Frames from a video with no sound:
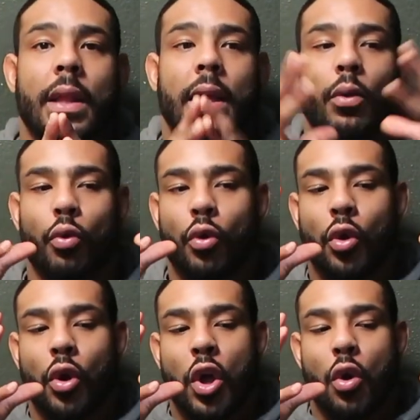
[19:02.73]
Like
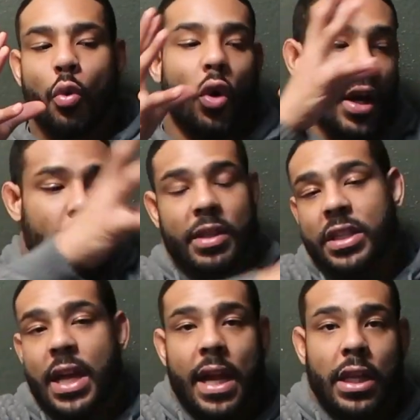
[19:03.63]
what I'm
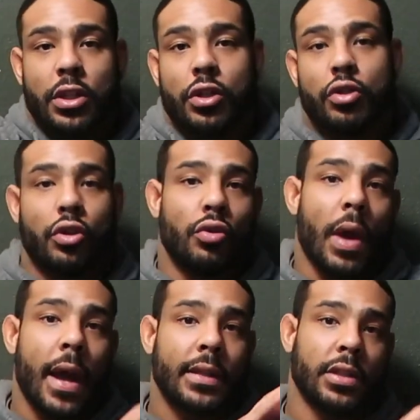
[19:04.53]
deciding to do
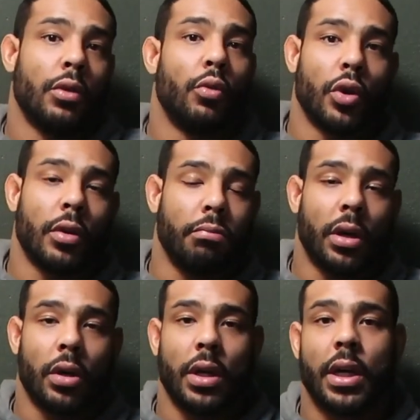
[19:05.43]
has to work
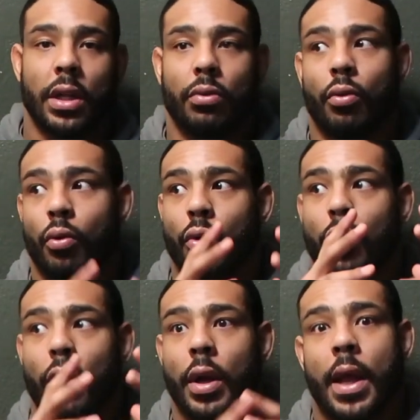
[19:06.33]
bar none
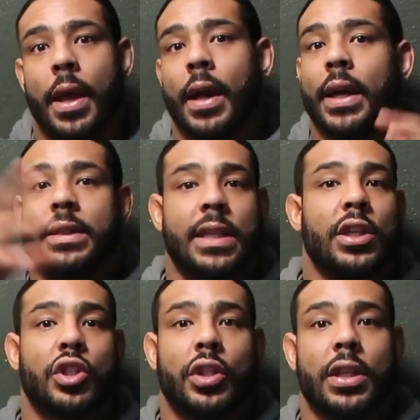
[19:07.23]
or
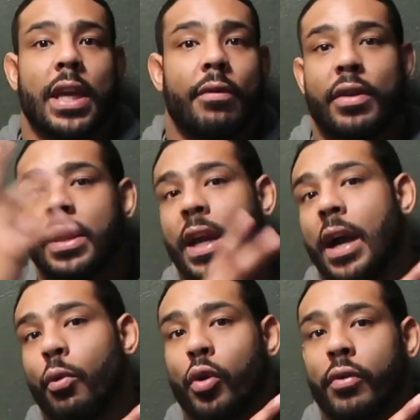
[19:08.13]
essentially everything
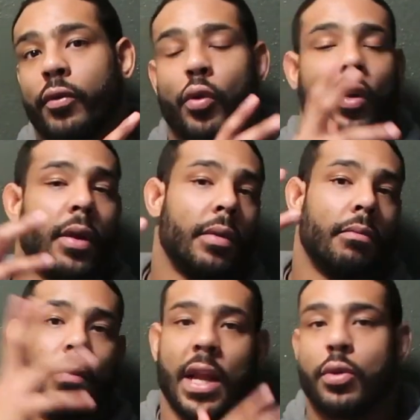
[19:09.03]
I worked for
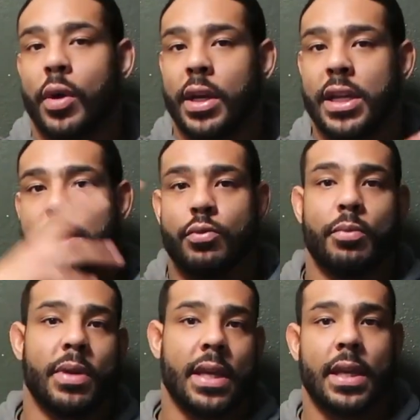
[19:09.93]
in my 20s
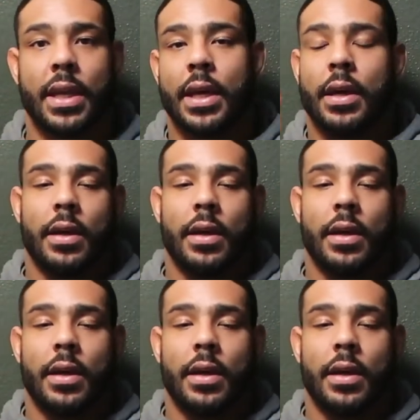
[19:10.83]
would be